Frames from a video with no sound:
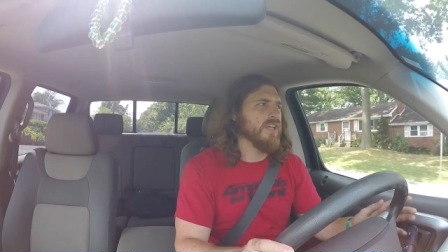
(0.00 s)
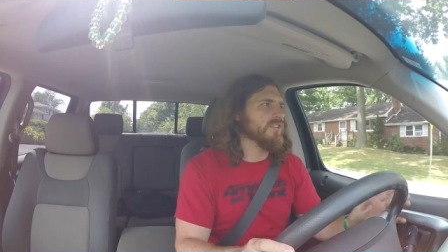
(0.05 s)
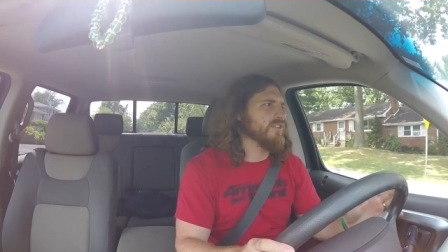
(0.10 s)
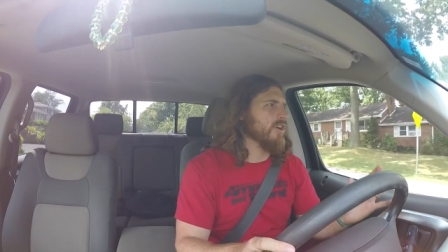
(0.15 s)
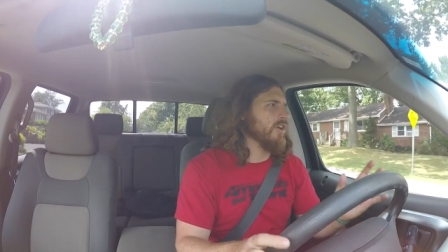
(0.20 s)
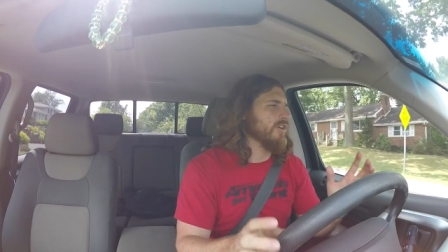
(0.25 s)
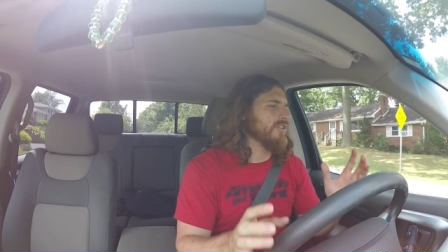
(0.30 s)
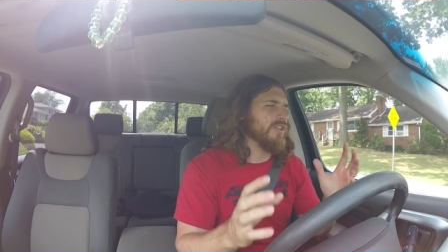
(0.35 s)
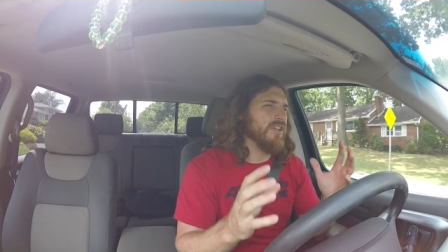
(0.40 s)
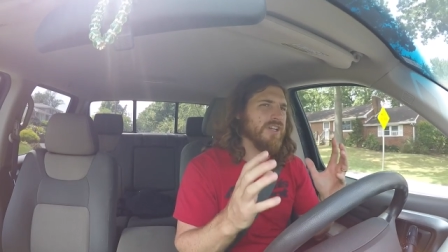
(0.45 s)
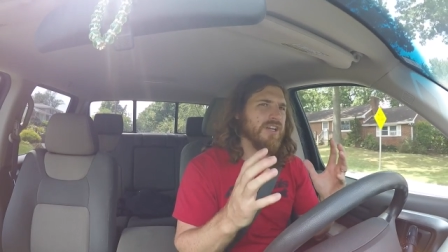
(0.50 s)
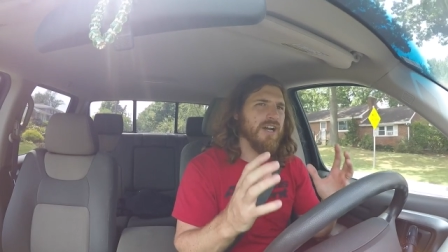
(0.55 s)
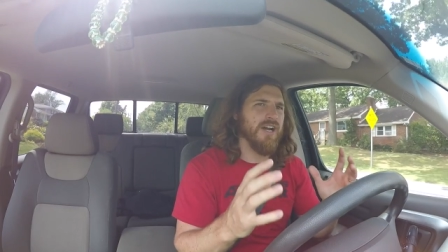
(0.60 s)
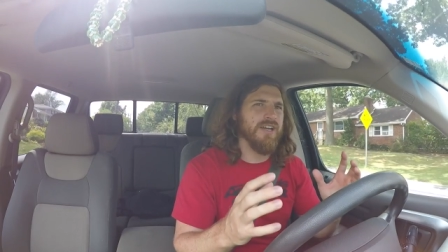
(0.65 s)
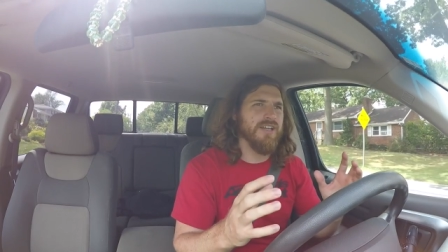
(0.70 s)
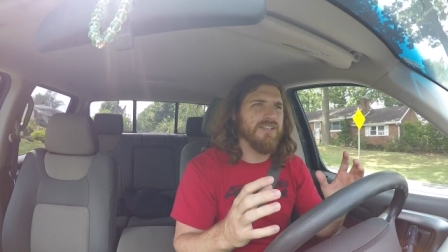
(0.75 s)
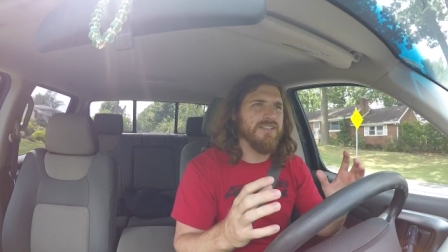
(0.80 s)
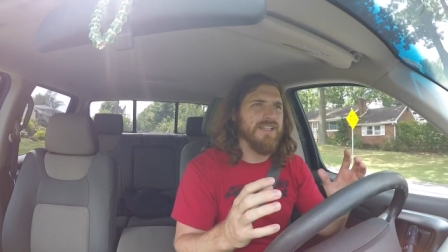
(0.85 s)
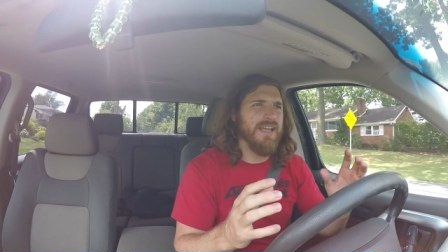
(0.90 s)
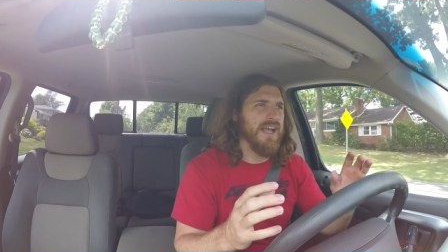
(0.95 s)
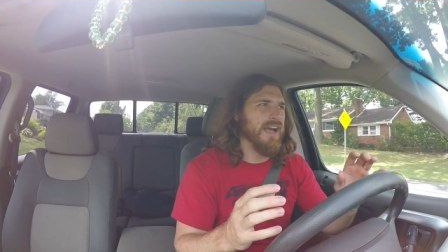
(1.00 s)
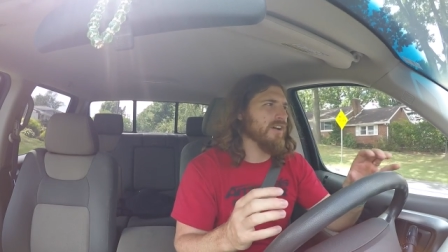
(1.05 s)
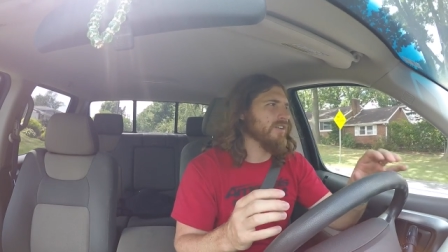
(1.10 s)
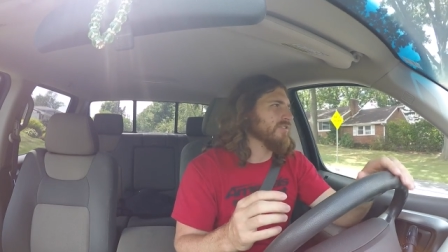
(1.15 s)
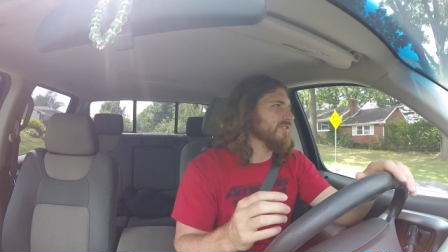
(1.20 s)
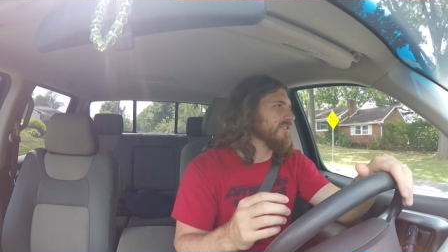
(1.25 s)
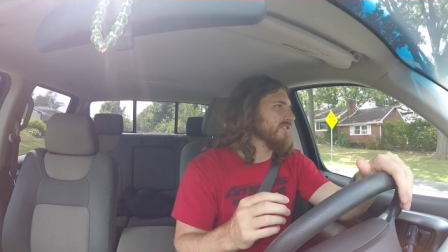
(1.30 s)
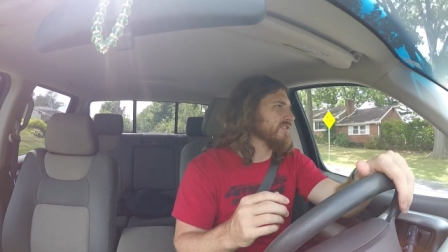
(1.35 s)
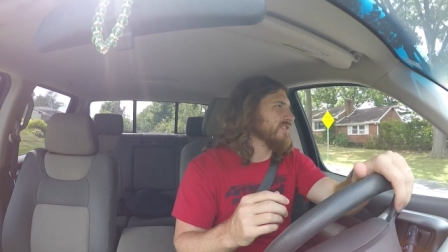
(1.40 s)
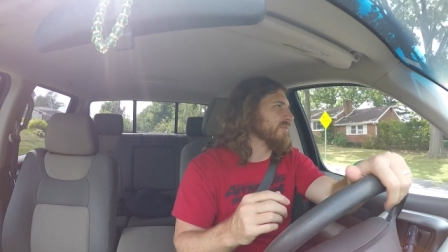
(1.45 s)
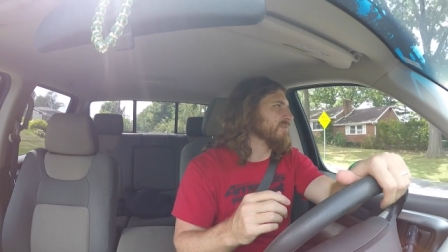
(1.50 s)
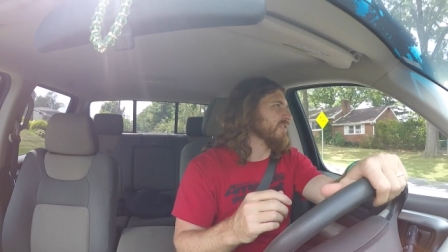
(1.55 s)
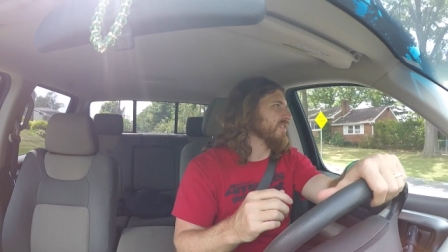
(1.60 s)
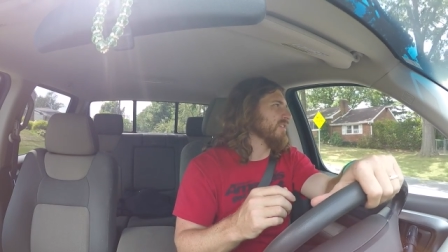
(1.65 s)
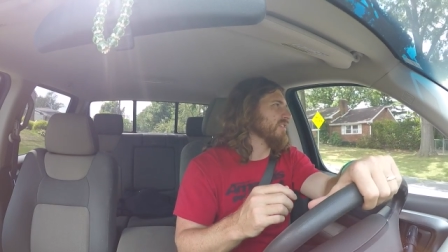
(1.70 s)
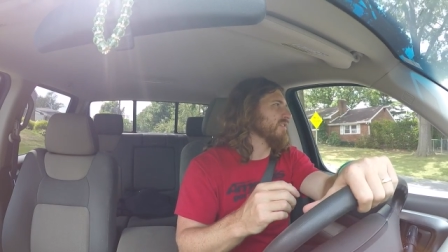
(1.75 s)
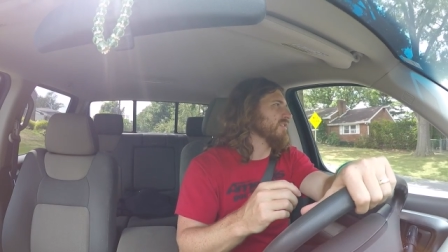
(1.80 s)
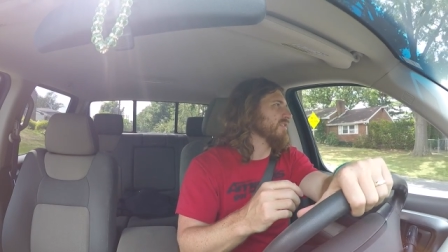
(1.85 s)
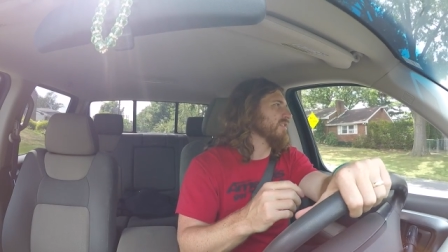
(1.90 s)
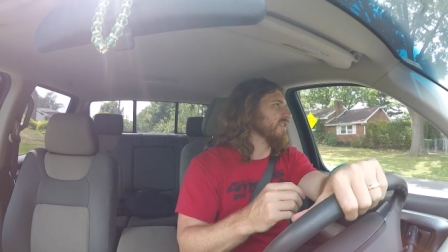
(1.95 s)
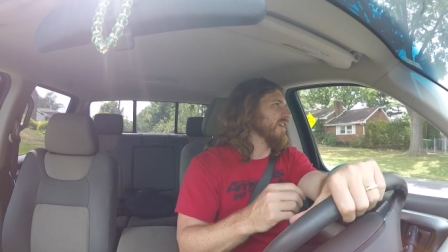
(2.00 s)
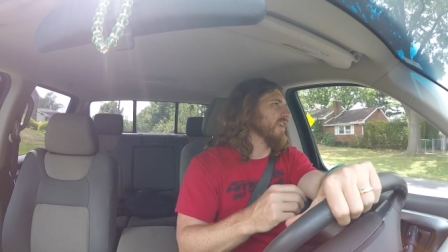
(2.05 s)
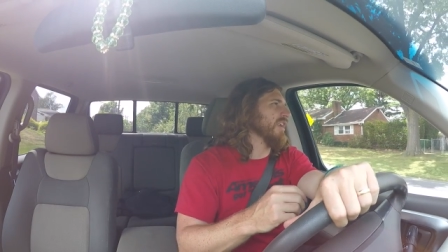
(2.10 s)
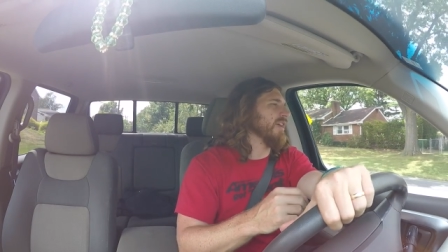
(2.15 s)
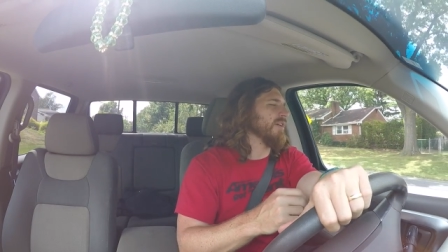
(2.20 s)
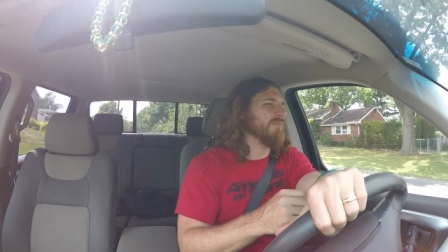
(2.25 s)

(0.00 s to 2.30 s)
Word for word: it's hard to cut it down to something that